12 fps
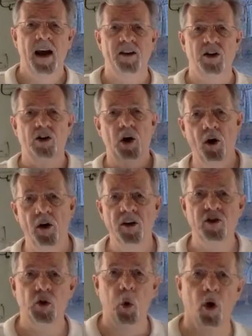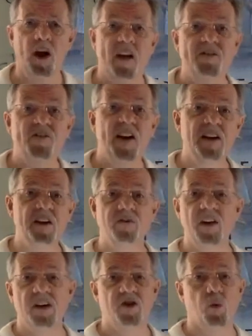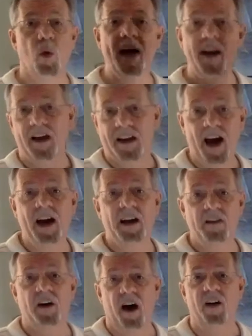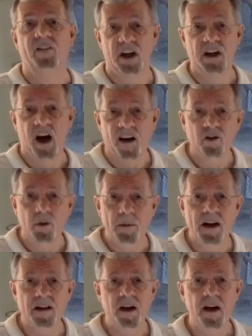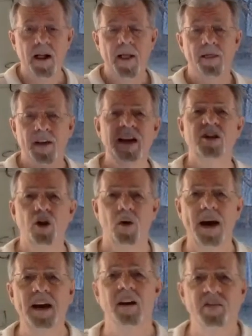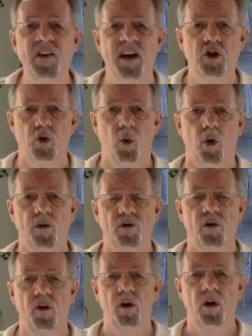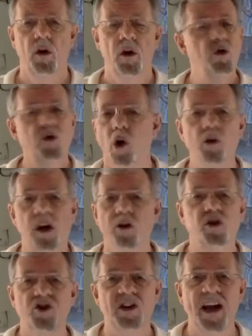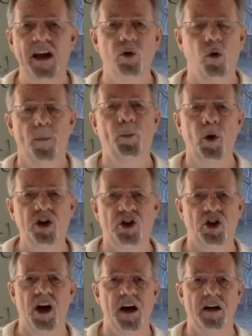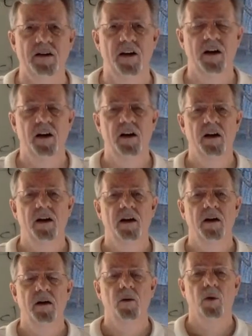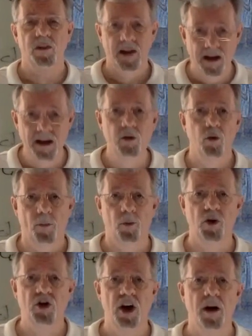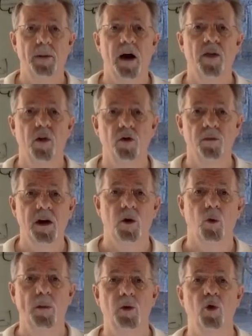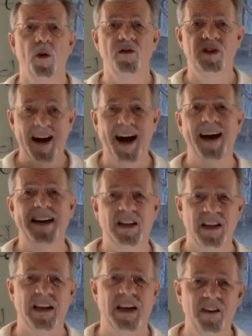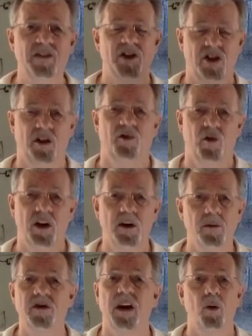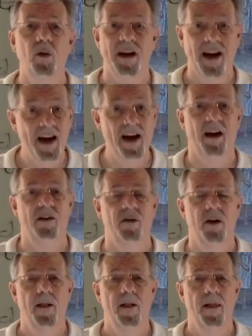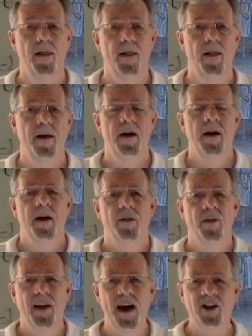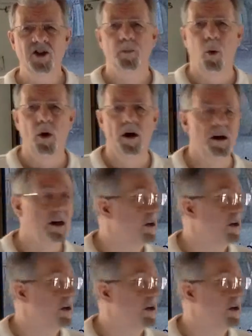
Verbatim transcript: and to turn us toward a Venezuela kind of a, of a government. These are individuals who don't understand or appreciate what they need to appreciate about those men and women who have died to give us the freedoms that we have. The last point